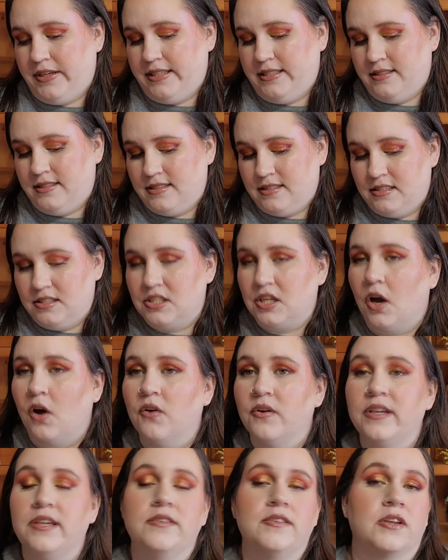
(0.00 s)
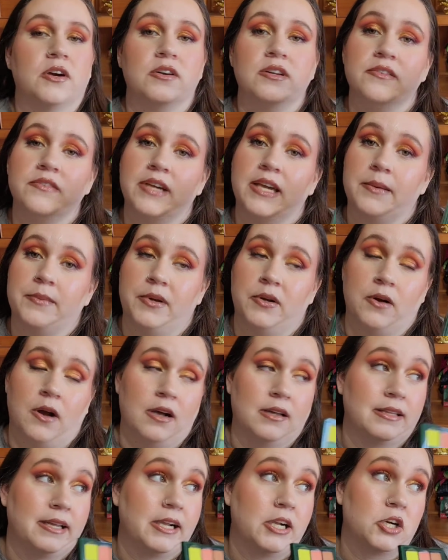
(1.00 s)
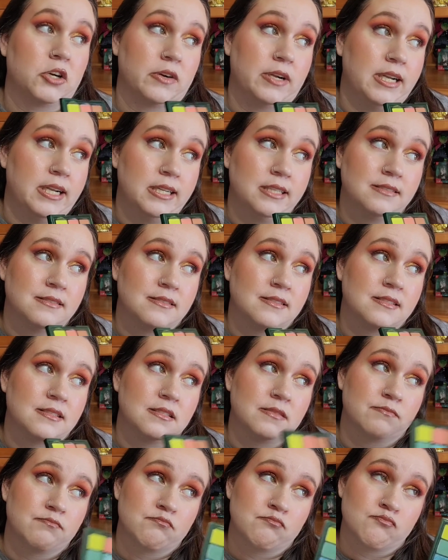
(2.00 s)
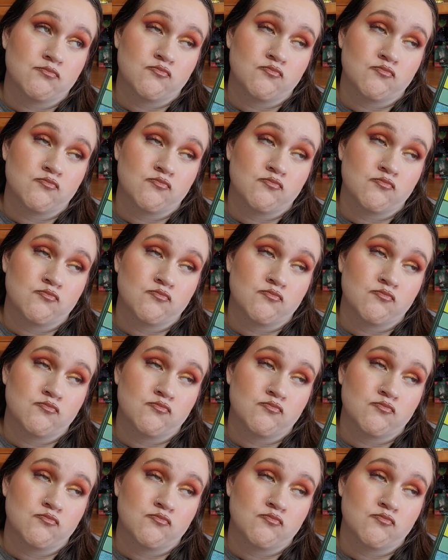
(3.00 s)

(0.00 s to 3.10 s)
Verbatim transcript: greens. Don't even get me wrong. Like greens,